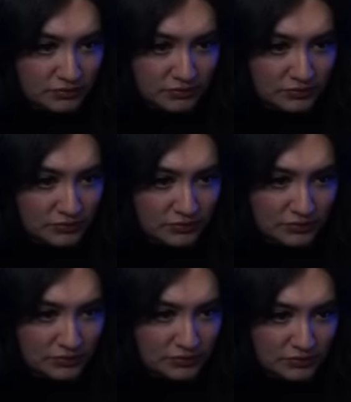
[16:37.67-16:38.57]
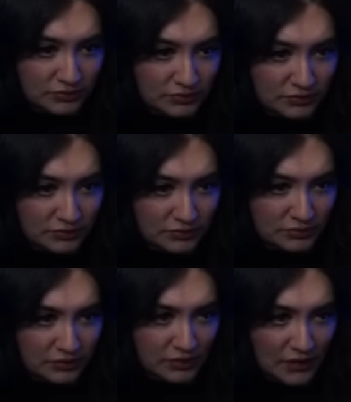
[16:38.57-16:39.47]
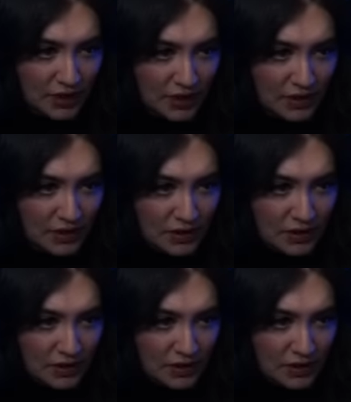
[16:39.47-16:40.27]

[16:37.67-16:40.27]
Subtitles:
(silent)